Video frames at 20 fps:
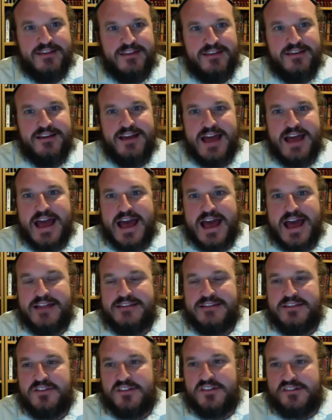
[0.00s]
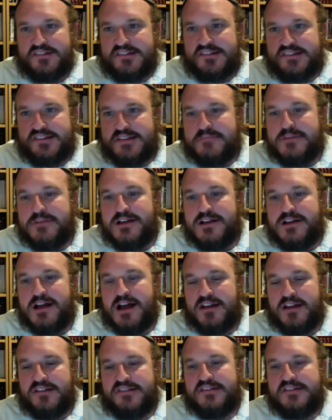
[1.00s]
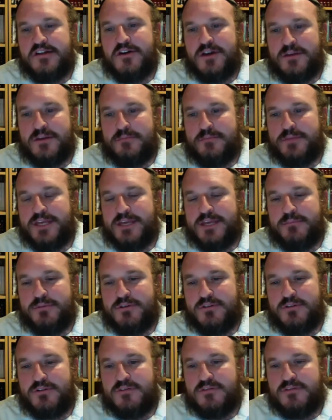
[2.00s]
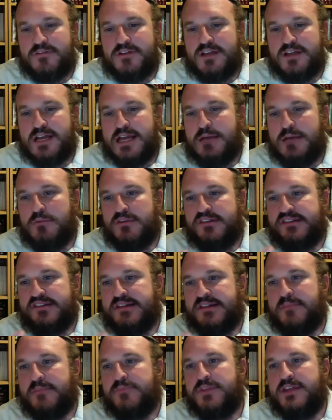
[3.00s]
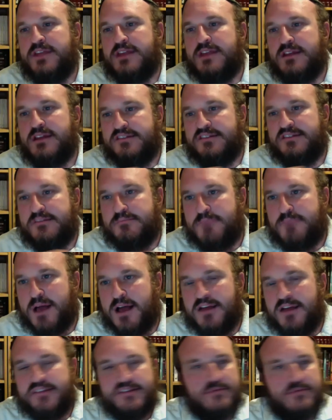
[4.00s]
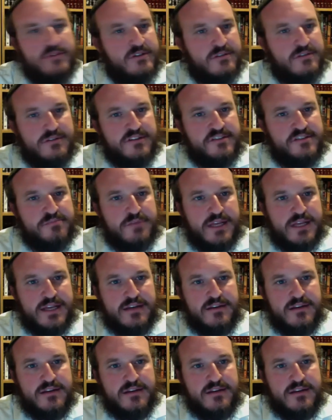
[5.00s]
And the simcha I saw on people, it was something that is impossible to explain